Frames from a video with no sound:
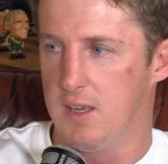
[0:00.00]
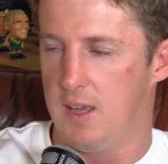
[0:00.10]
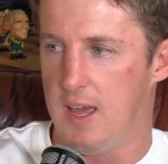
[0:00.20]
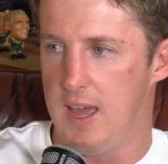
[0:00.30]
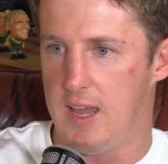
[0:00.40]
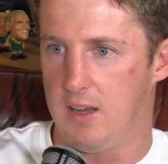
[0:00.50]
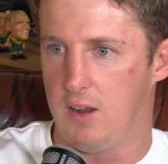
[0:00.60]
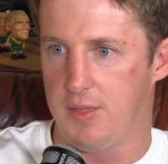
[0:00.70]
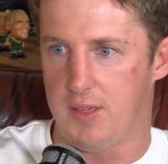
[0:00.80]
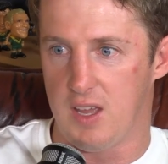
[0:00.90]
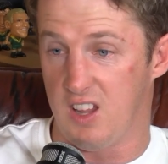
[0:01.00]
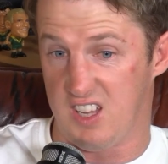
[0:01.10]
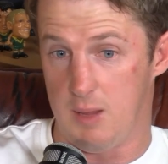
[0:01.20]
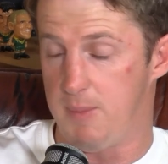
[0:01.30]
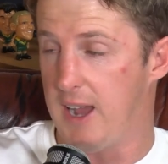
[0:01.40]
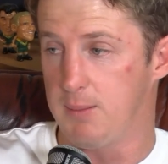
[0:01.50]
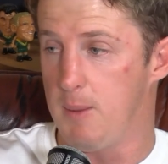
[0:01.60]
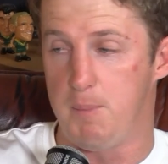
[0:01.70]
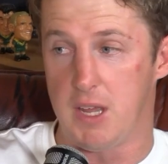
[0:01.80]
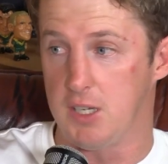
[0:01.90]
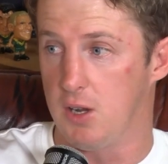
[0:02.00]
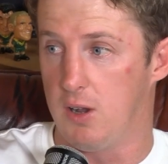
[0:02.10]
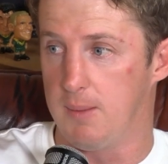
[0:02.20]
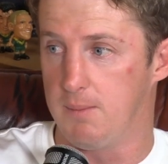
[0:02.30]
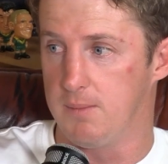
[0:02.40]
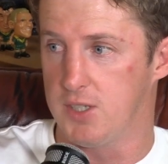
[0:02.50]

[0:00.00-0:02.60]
And I think like it impacted me big time.